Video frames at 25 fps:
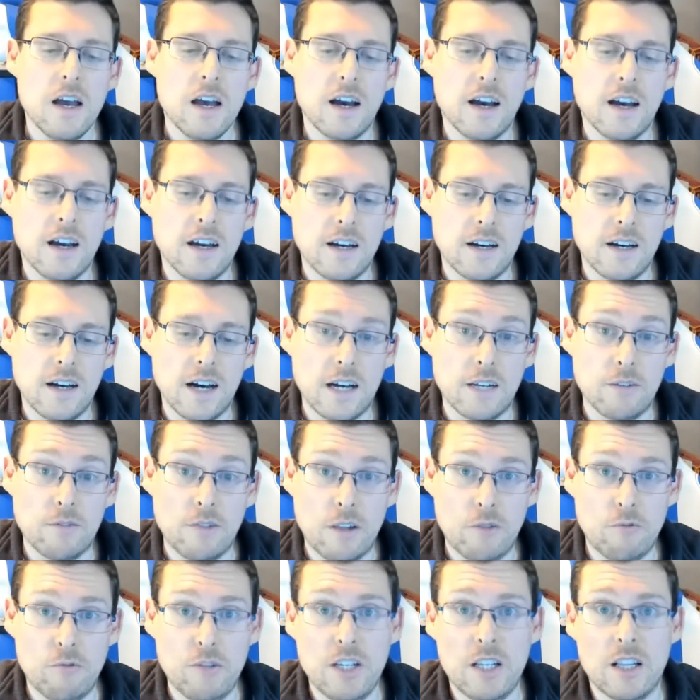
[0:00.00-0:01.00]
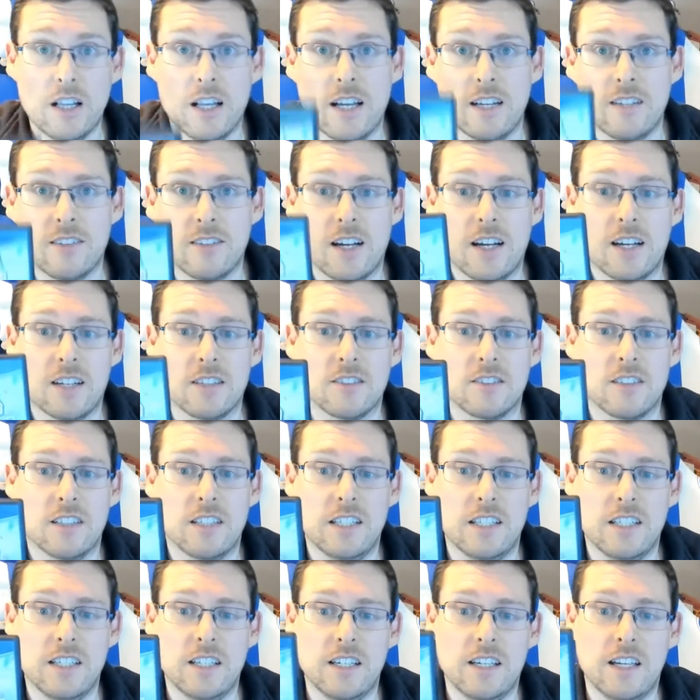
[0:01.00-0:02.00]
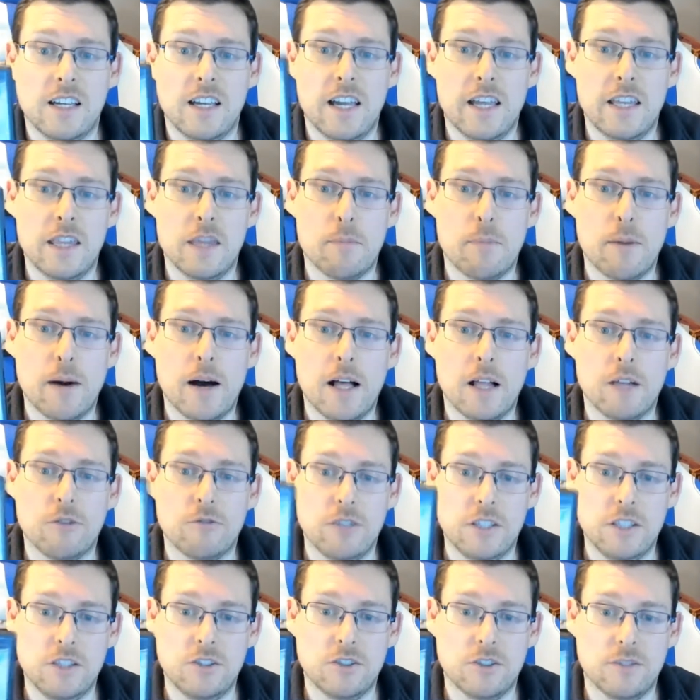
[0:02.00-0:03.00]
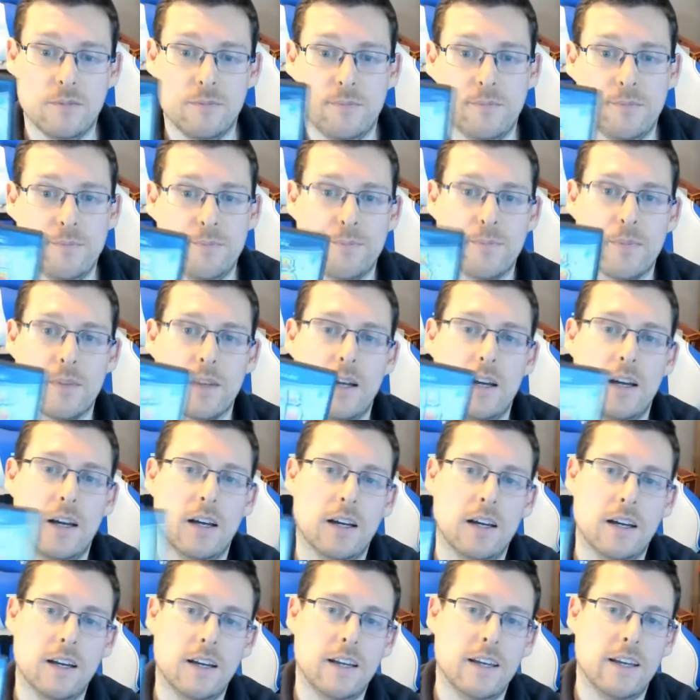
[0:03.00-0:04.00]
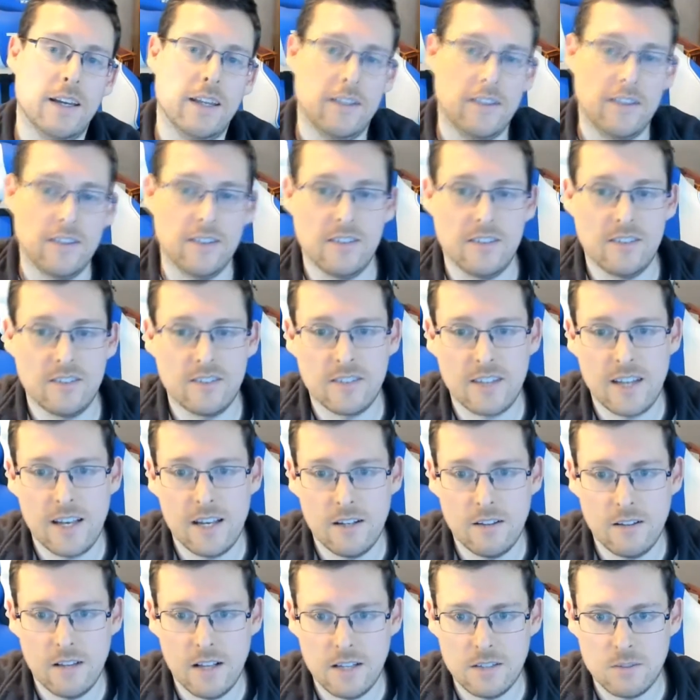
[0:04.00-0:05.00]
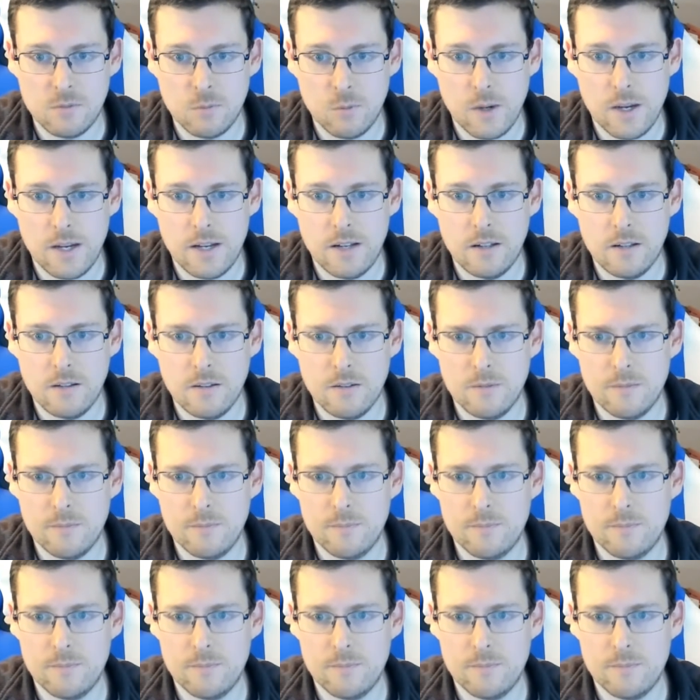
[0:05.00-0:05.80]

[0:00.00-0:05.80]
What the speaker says: and realise actually in the PAL region it didn't sell as well,